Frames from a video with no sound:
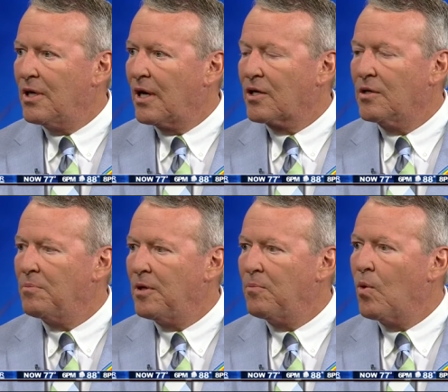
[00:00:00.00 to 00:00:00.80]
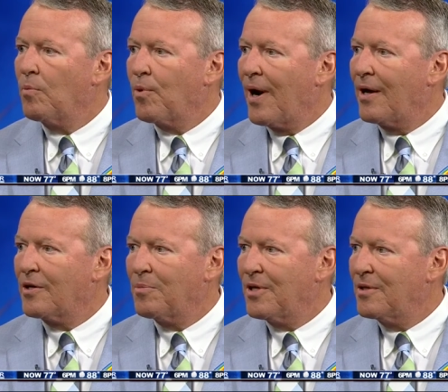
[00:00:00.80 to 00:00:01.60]
and I couldn't be more proud
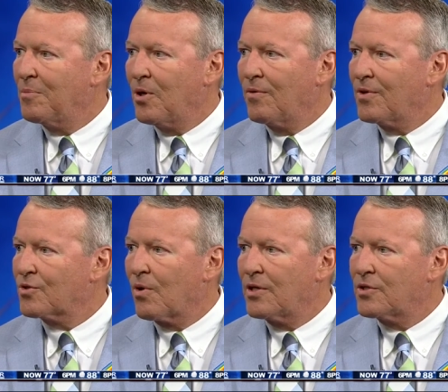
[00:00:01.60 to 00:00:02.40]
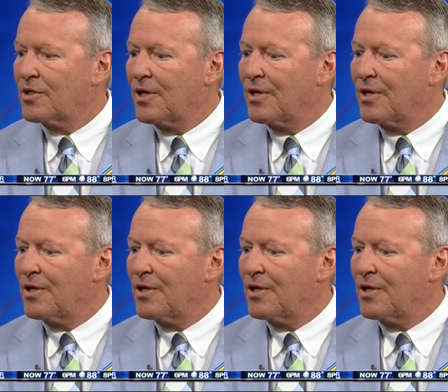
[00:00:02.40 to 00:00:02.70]
to be the mayor of this great city.